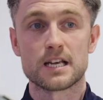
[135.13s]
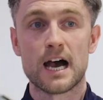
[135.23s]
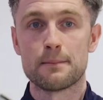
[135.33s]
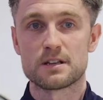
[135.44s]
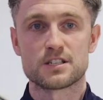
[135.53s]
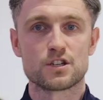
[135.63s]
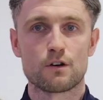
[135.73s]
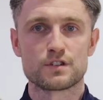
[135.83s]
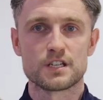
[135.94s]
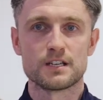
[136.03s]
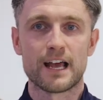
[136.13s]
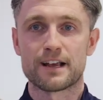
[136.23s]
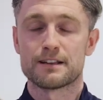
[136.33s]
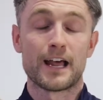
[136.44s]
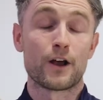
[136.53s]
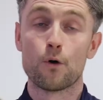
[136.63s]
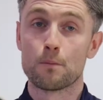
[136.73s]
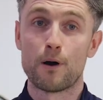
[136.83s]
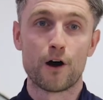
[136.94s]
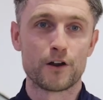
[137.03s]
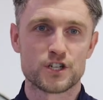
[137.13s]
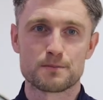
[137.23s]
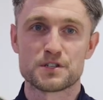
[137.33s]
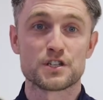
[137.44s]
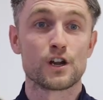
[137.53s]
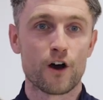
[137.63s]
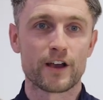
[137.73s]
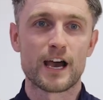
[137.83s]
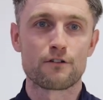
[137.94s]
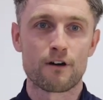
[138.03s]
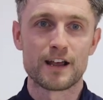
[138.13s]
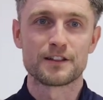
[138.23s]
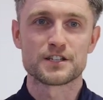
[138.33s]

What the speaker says: time. Listen, there's obviously like all partnerships, there's a lot to get right.